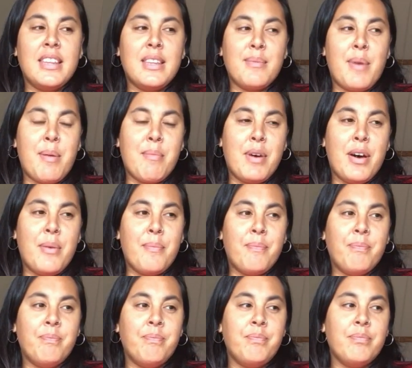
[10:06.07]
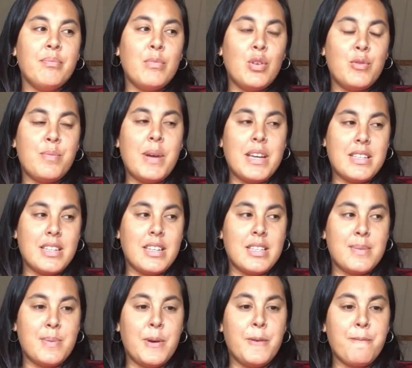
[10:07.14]
And then my mum moved back to
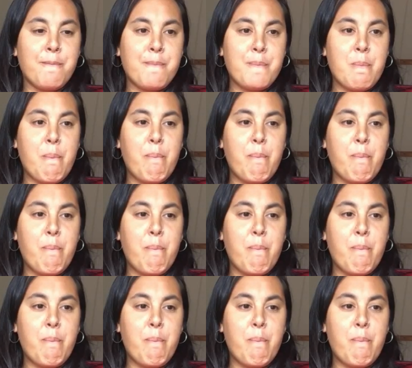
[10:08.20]
Gisborne.